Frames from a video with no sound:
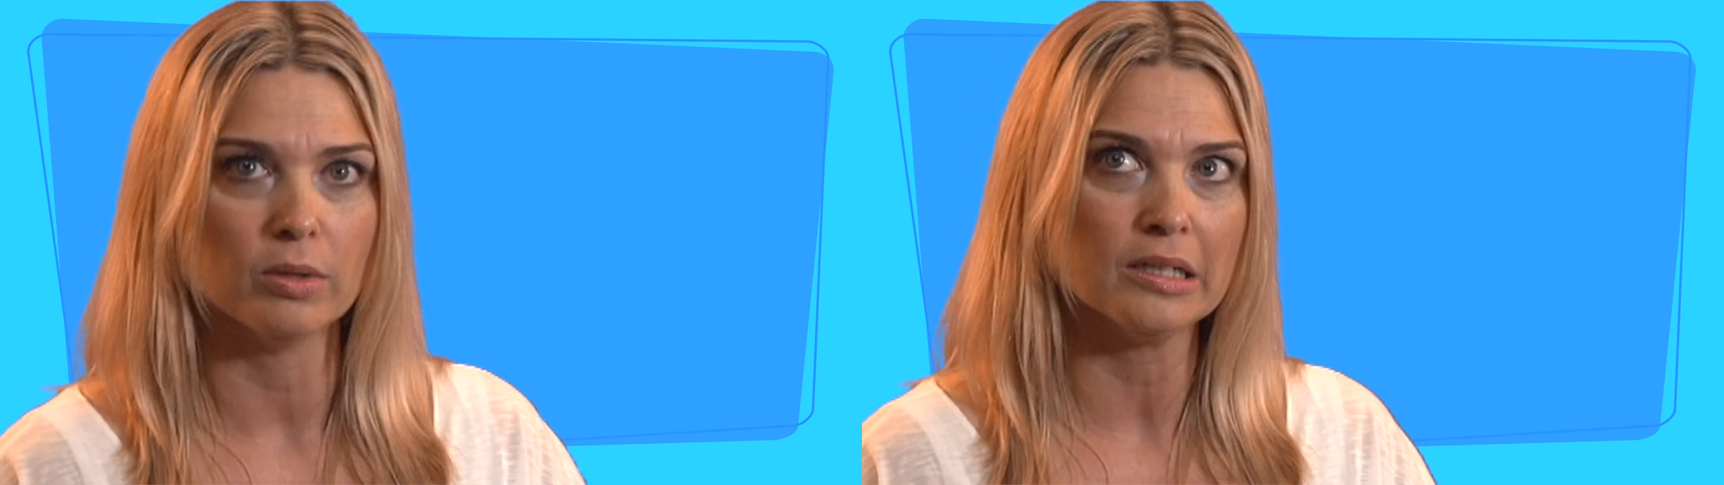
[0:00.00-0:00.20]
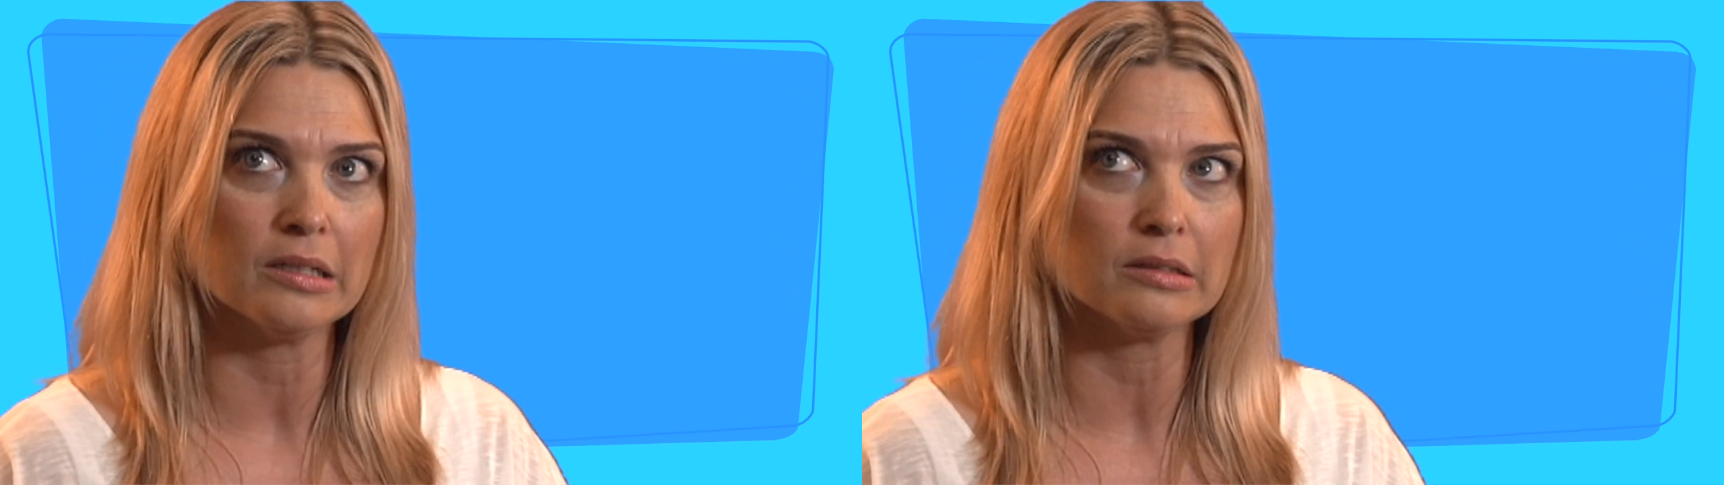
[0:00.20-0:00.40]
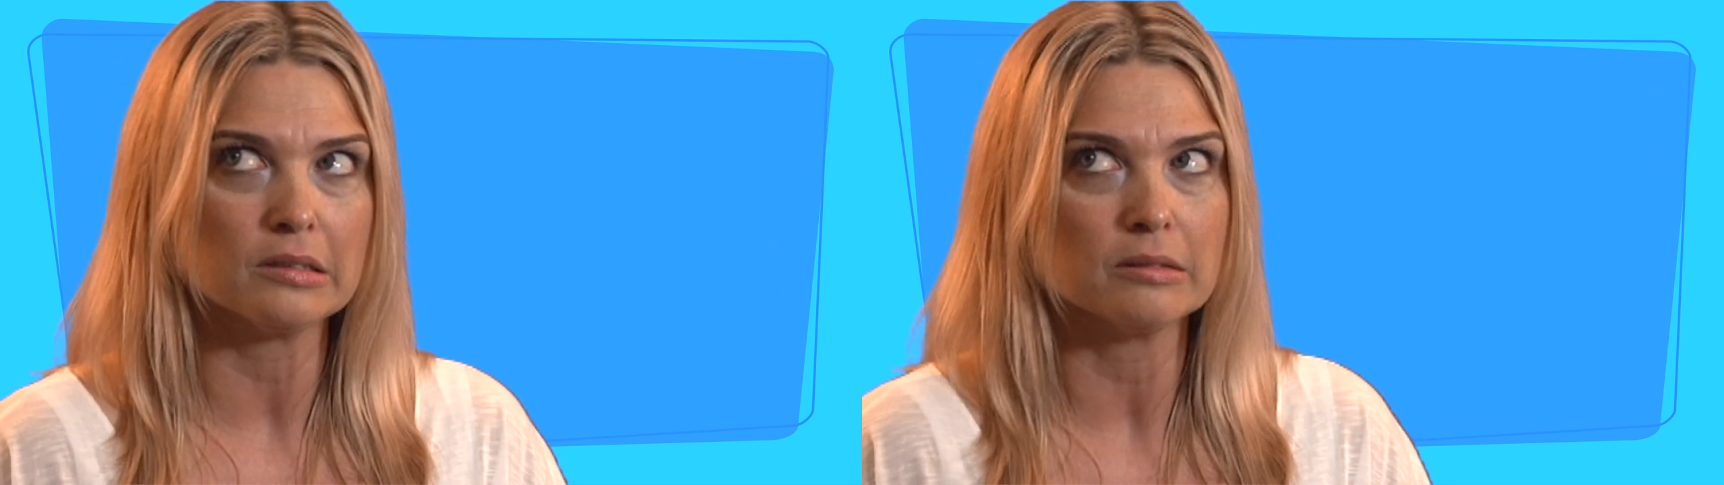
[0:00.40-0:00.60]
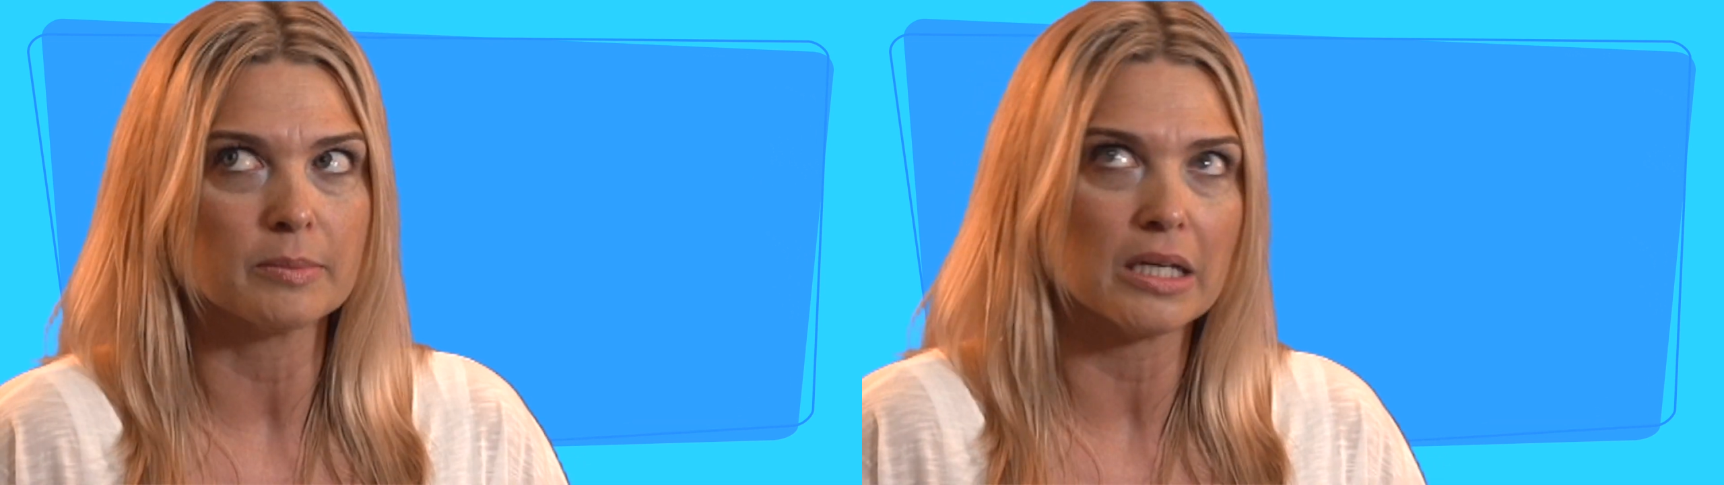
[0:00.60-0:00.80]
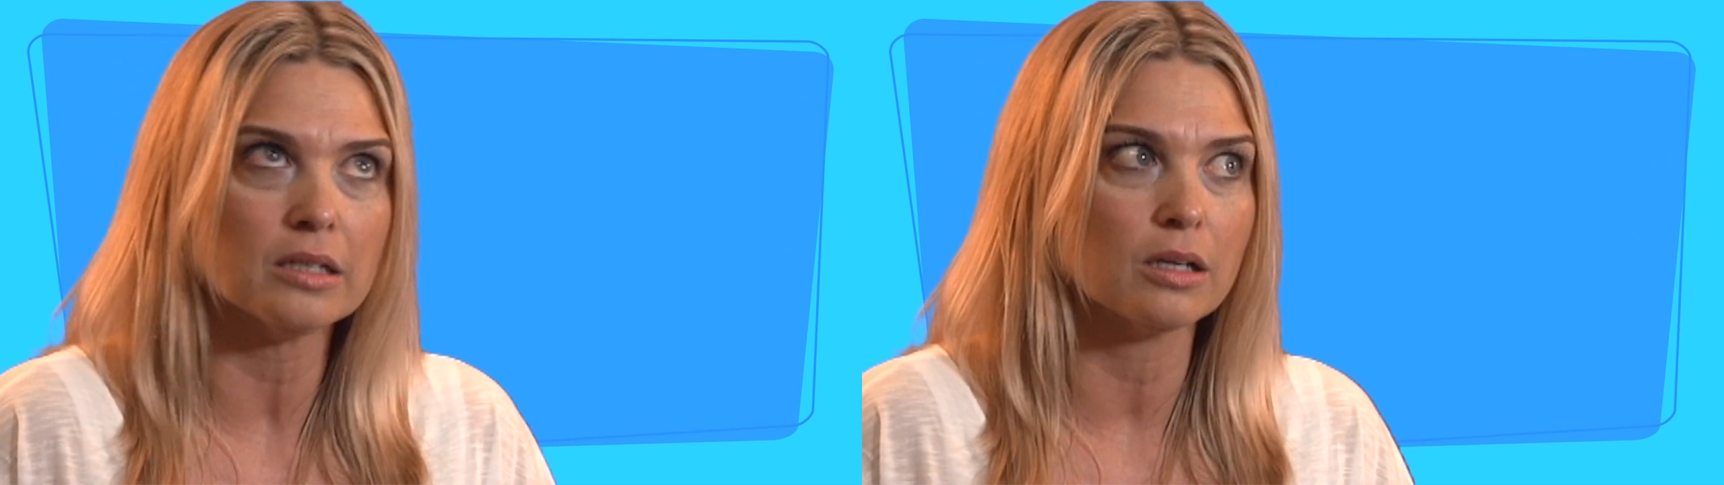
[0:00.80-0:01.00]
Well,
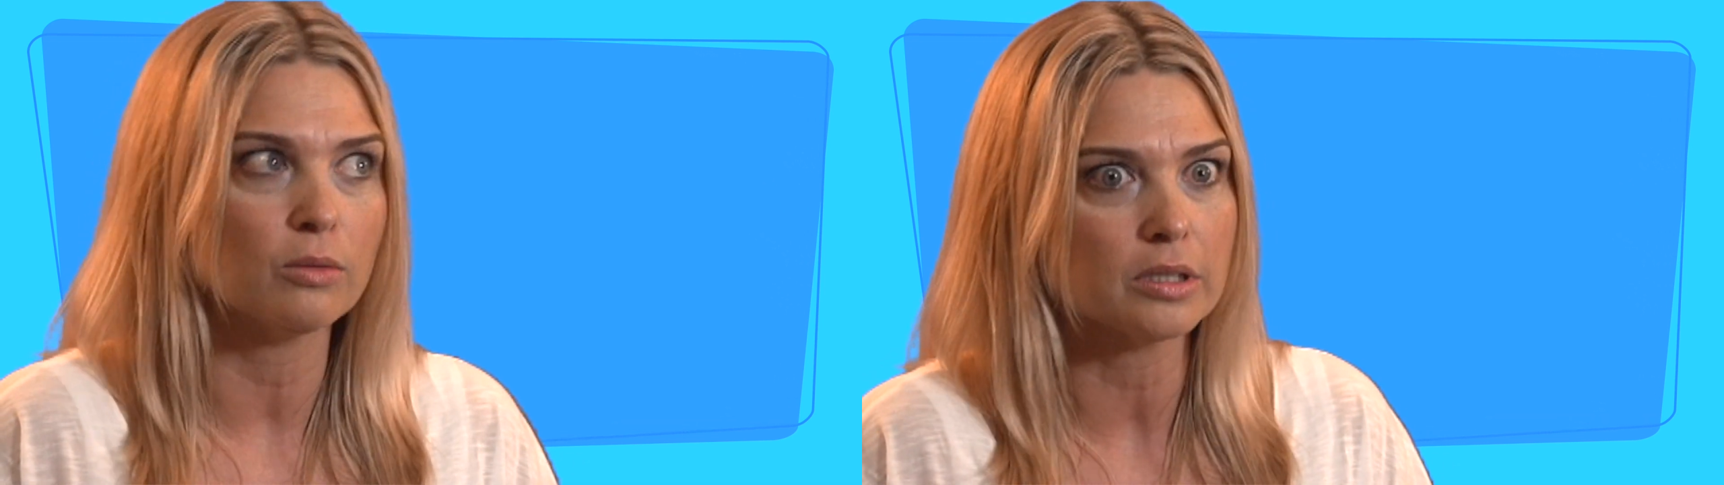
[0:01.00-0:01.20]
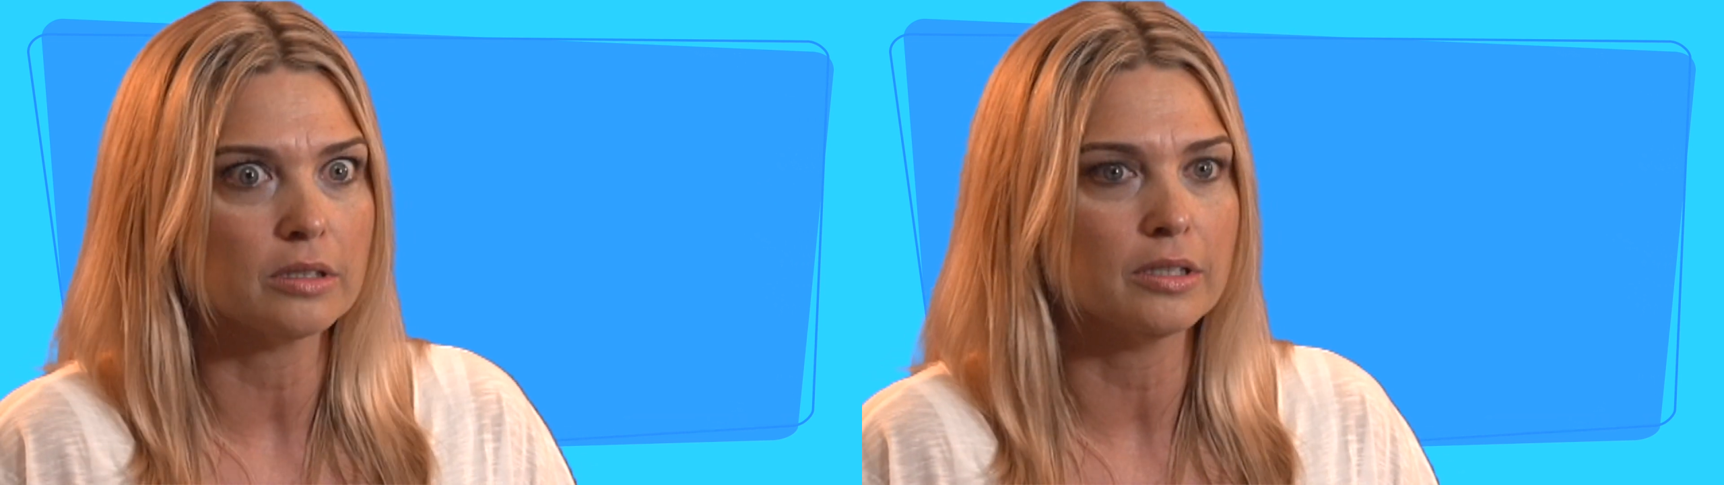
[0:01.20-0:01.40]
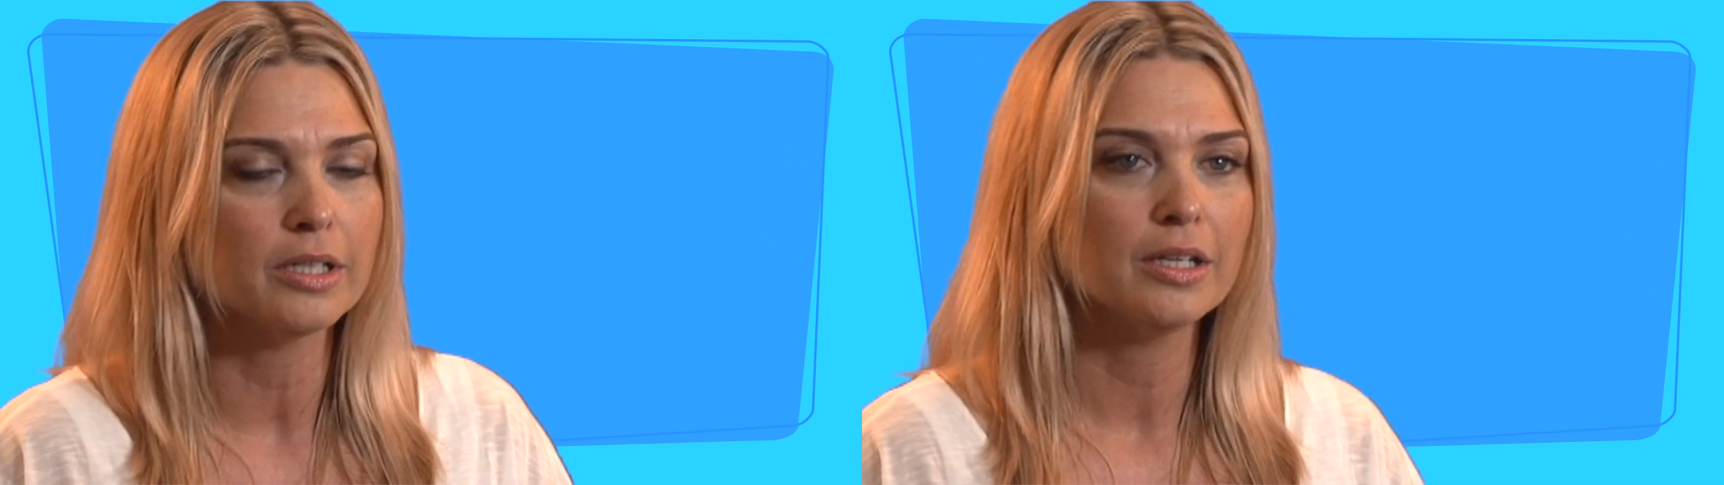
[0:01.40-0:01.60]
I'm kind of going,